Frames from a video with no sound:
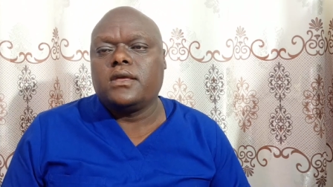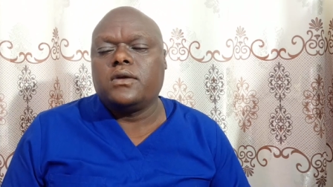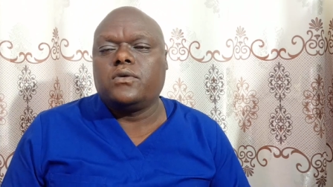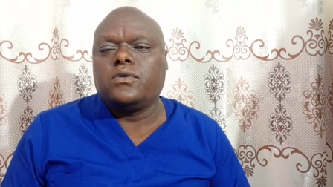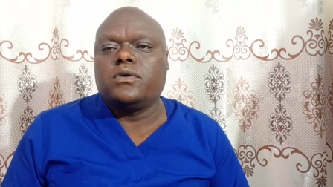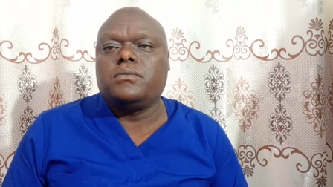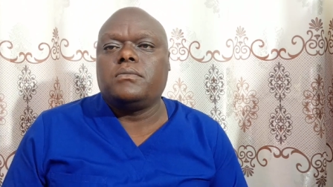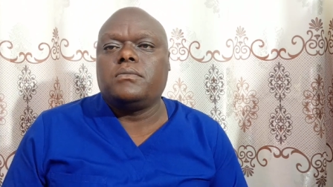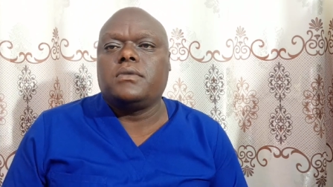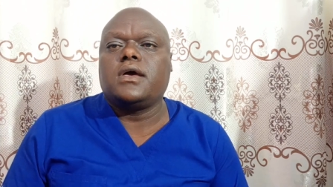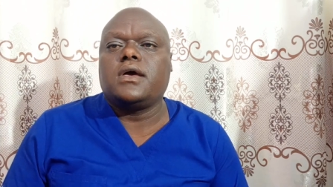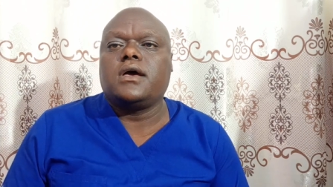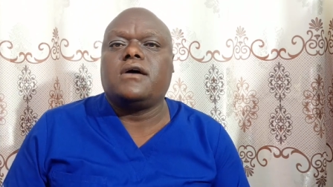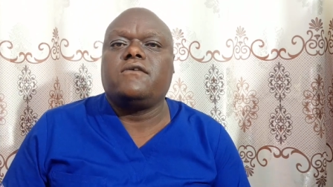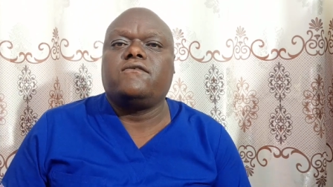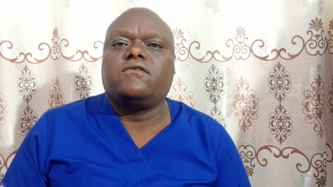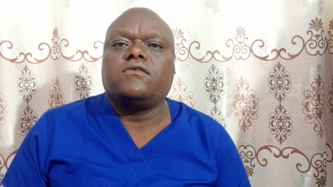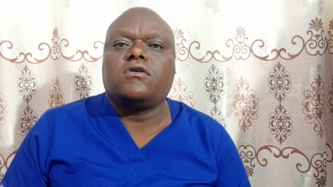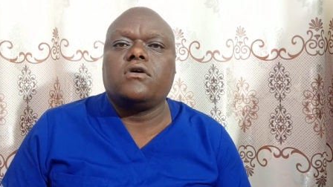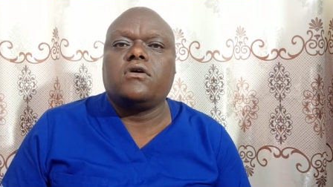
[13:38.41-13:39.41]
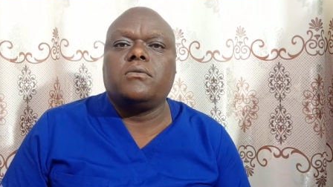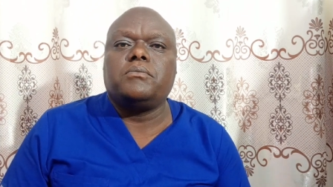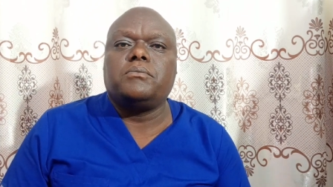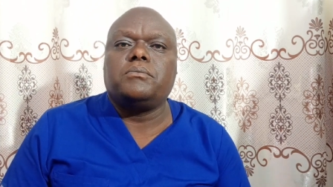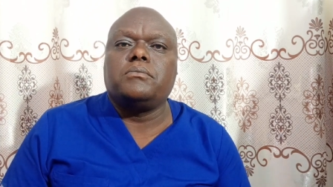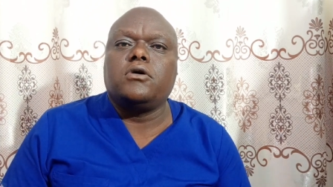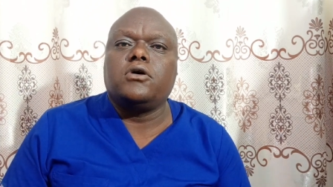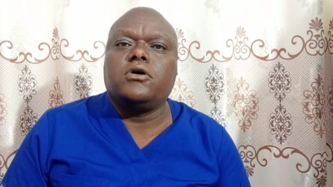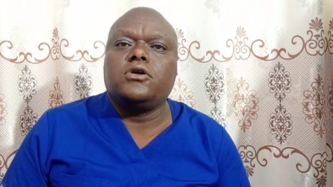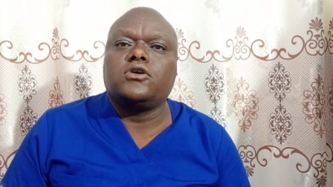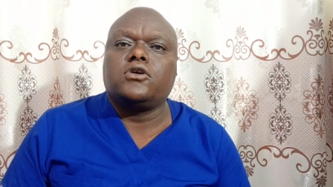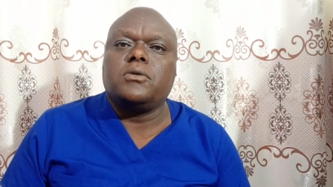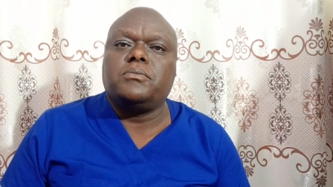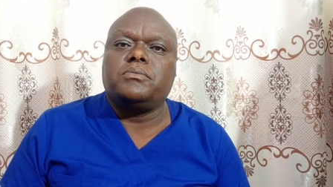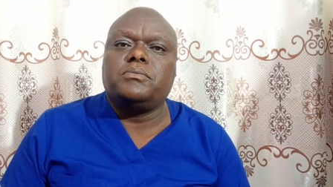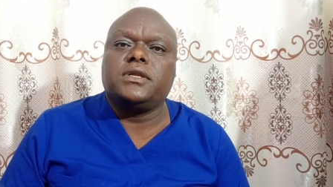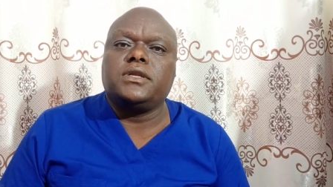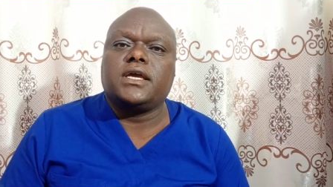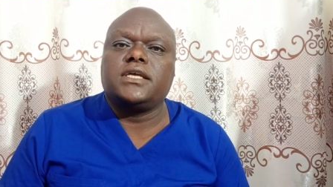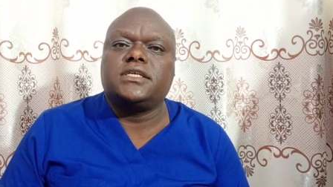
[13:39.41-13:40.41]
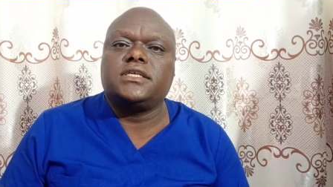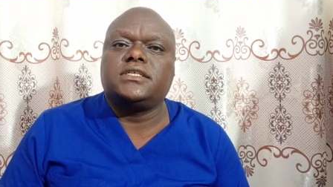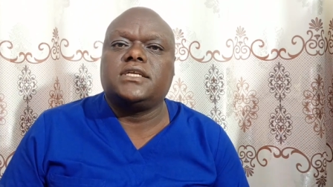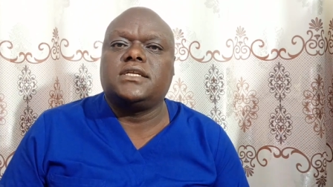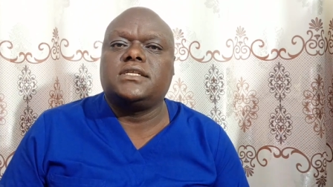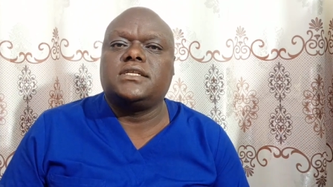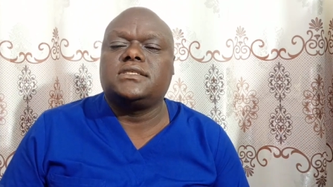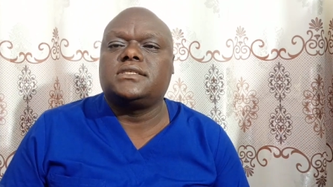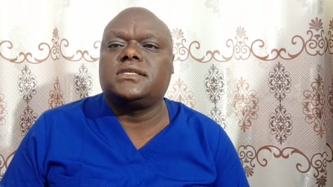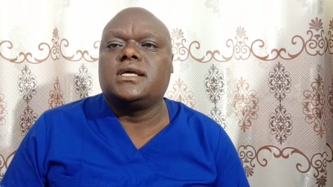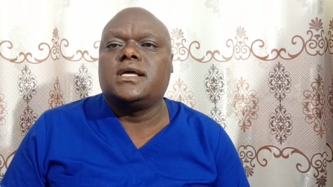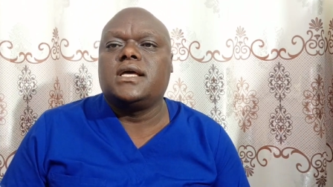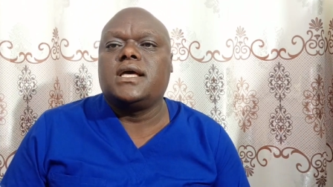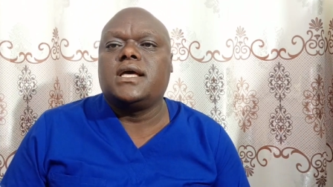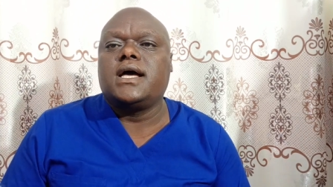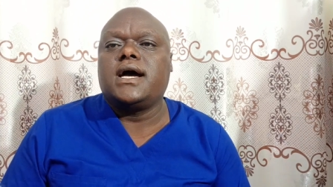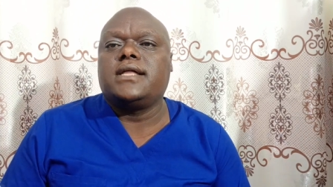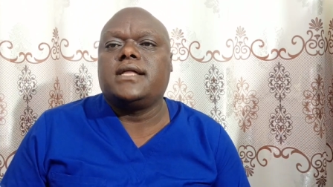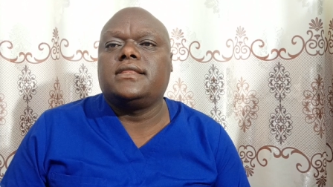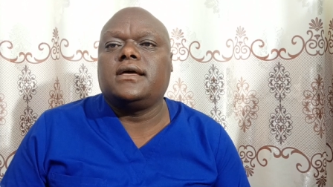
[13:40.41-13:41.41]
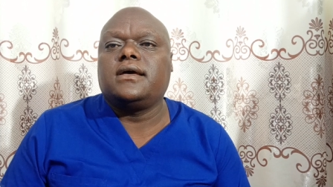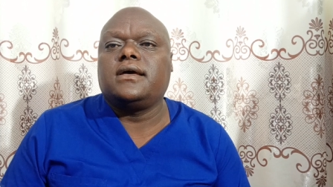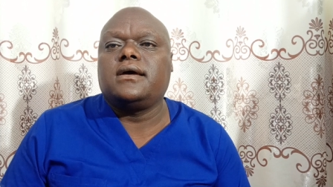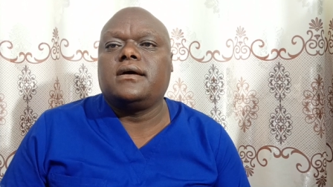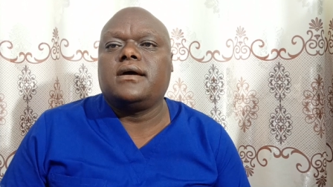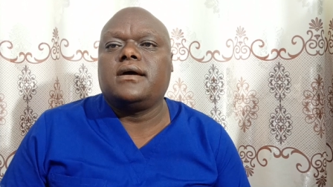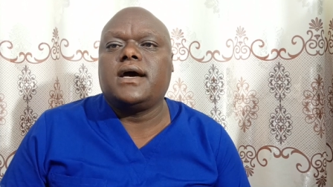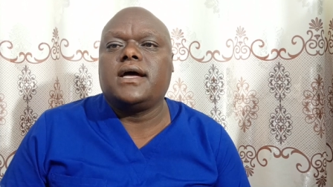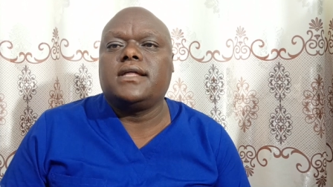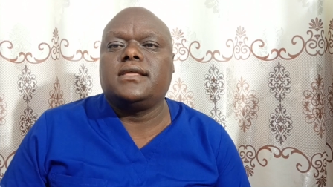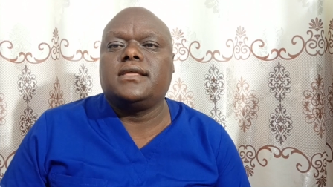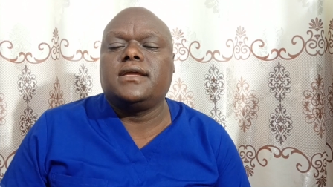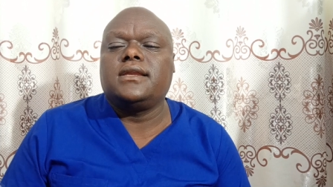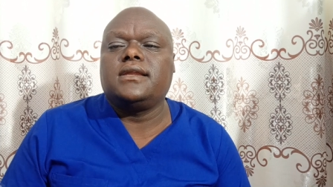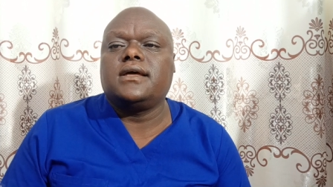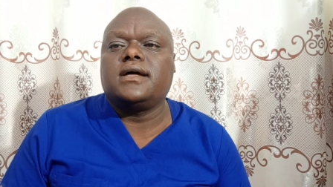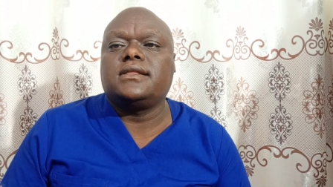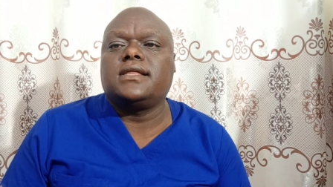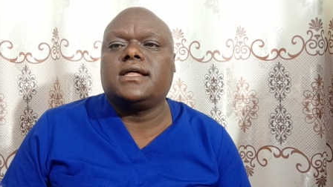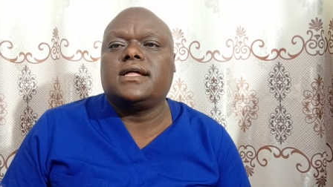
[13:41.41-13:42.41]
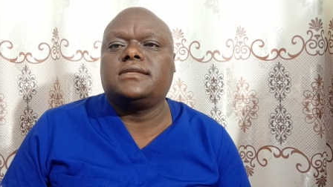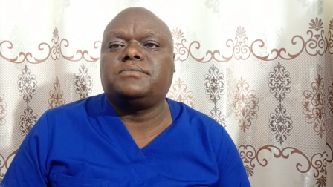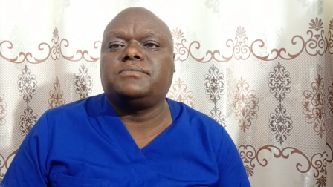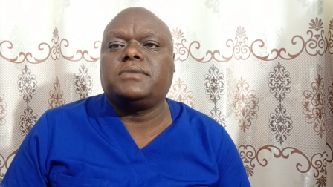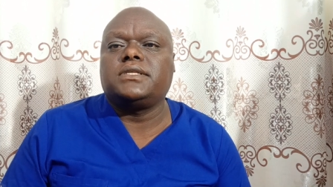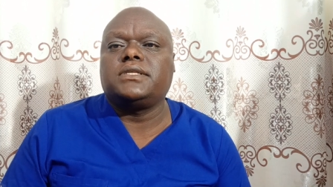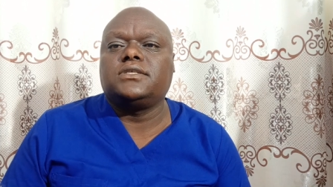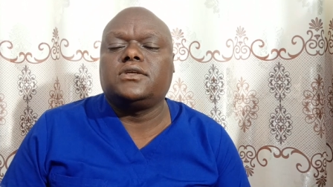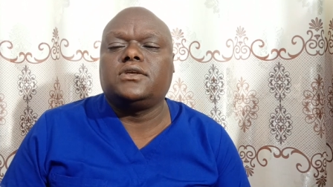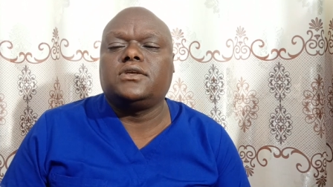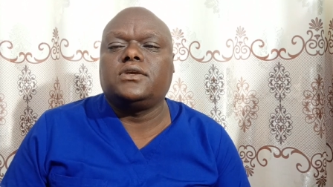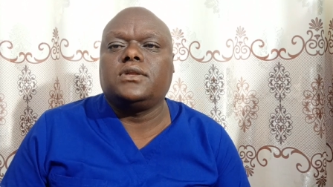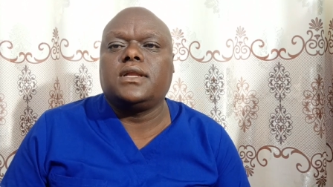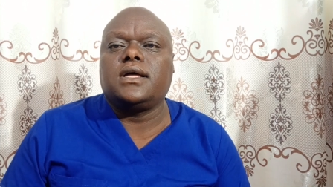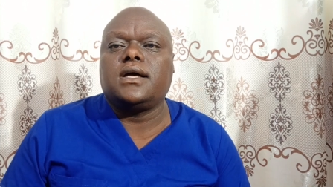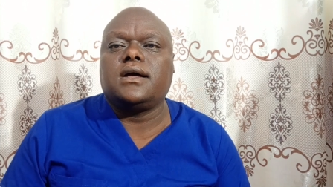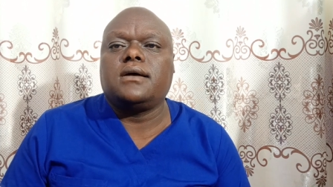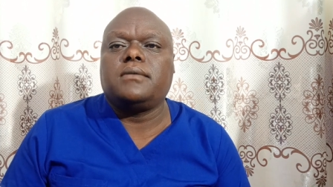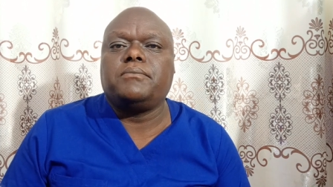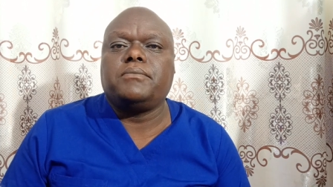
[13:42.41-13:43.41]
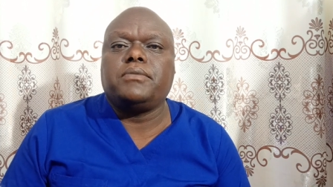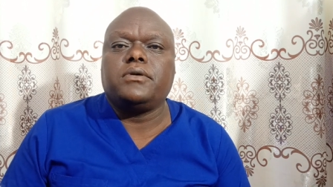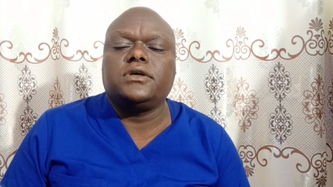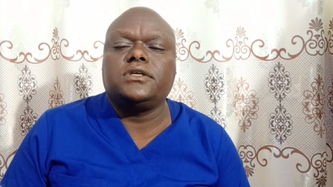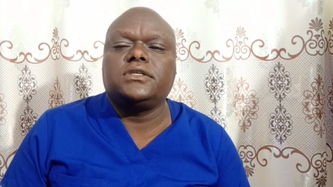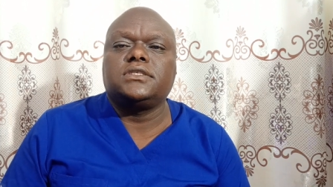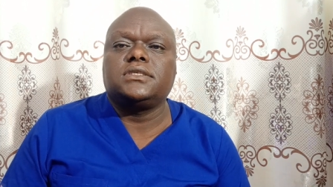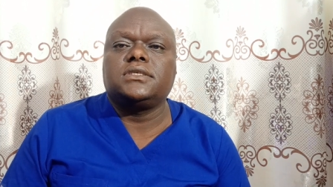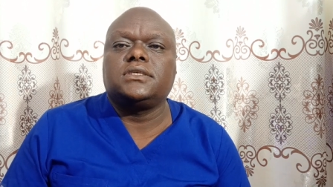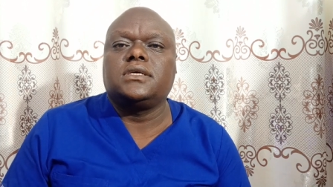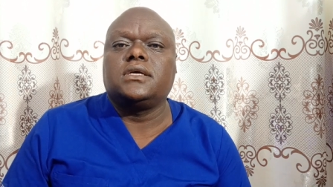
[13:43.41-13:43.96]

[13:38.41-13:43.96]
we may have com- bone complications at the at, the, at that particular point.